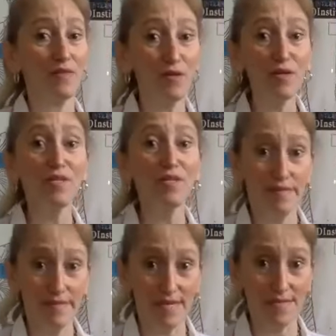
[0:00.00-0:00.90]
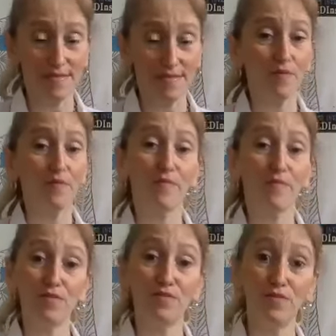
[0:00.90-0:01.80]
Now, the good news is
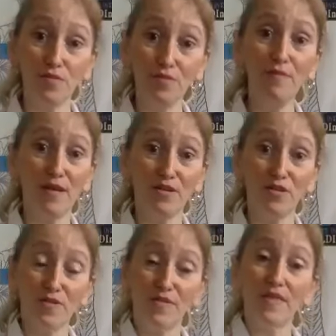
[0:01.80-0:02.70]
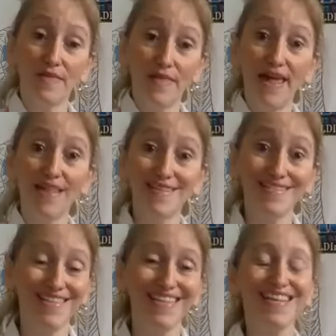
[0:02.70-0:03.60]
when you do measure the
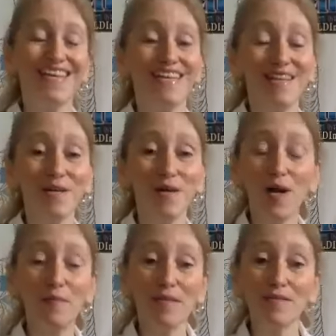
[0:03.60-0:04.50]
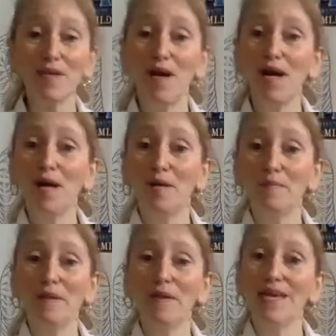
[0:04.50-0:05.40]
lengths, the garments
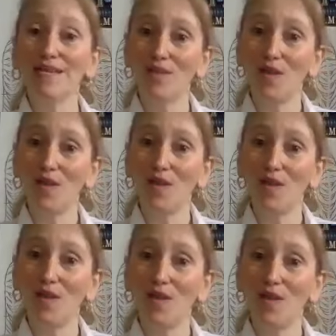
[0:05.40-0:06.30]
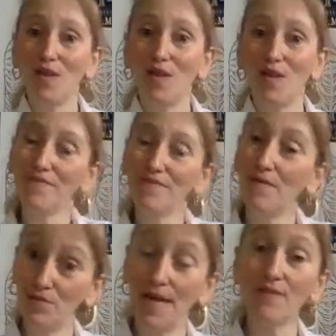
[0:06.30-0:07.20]
come in longer. If you
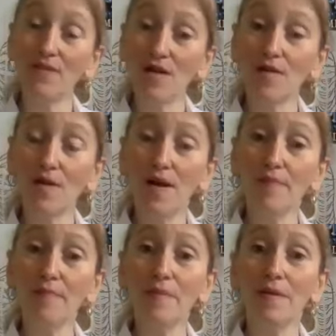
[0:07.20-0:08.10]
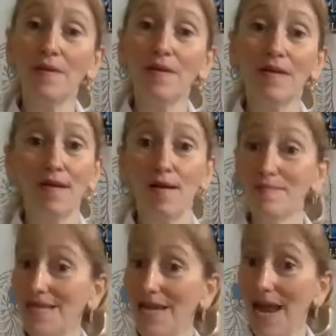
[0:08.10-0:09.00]
do have a longer arm, it
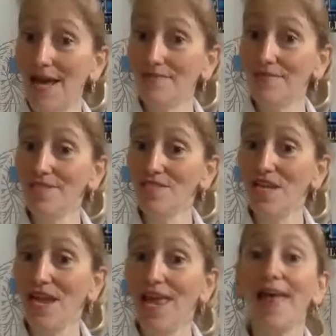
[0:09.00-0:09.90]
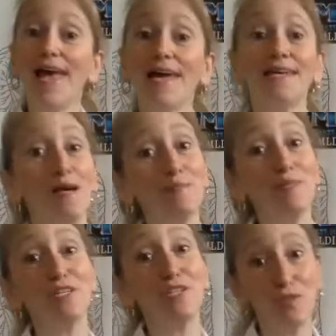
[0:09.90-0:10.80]
comes in average, and it
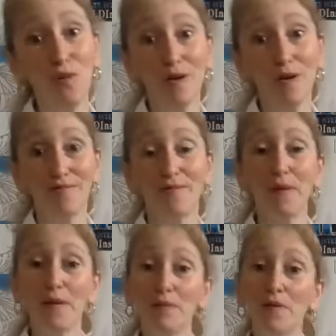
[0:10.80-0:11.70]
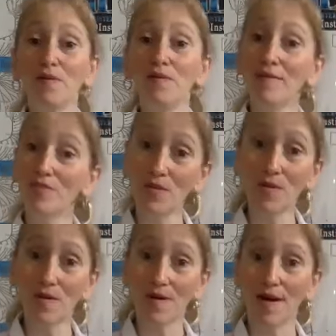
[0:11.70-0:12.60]
comes in short for people who have
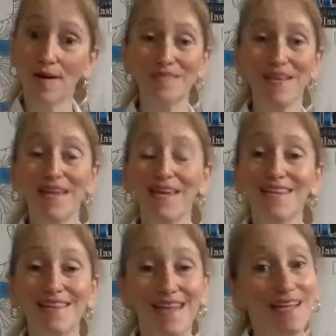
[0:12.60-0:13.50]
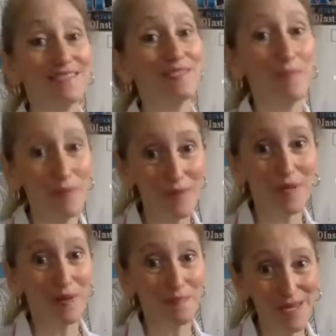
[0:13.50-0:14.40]
shorter arms. That's the
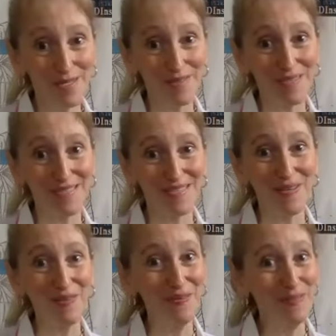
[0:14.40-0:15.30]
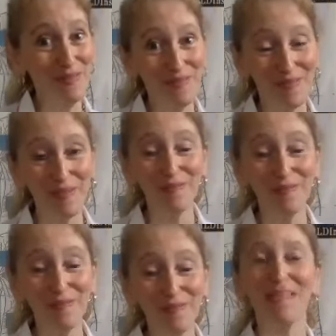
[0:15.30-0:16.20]
beauty of measuring. So
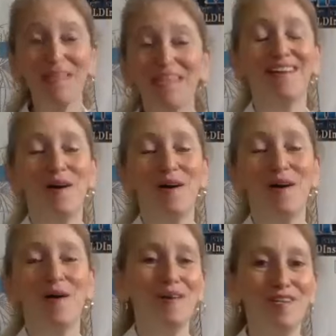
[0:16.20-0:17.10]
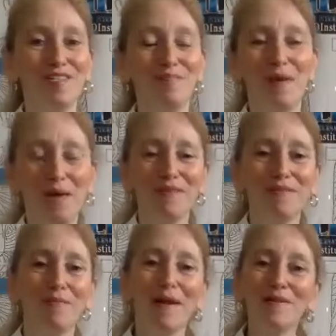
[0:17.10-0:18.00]
right from the get-go, you should be
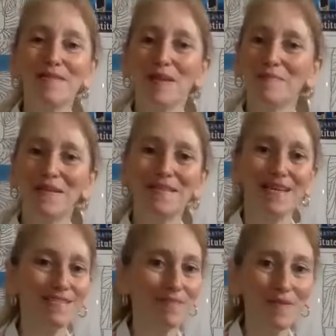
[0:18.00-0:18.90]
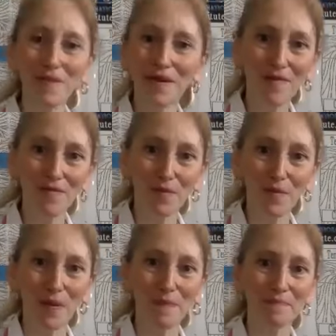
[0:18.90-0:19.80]
able to wear something that's really
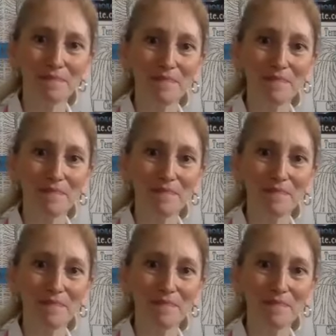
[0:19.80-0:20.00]
comfortable.